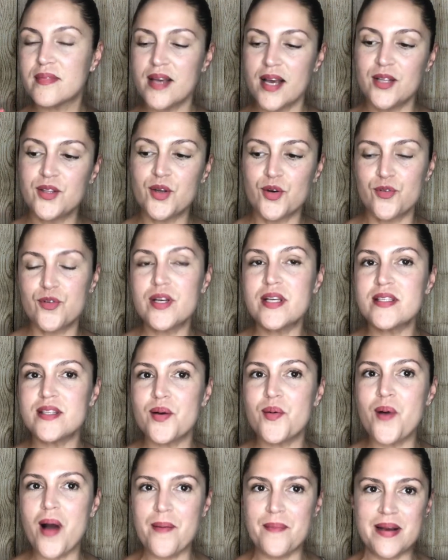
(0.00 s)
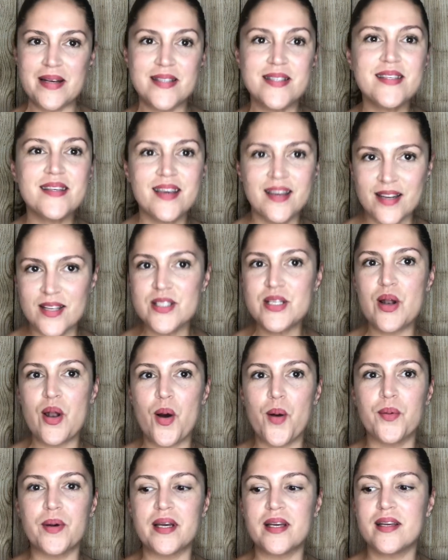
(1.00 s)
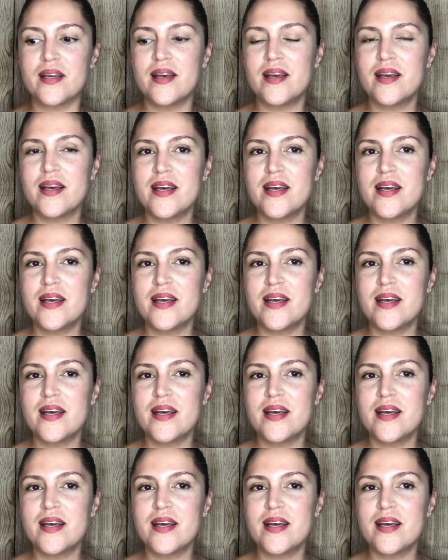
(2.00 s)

and the reason why my skin is glowing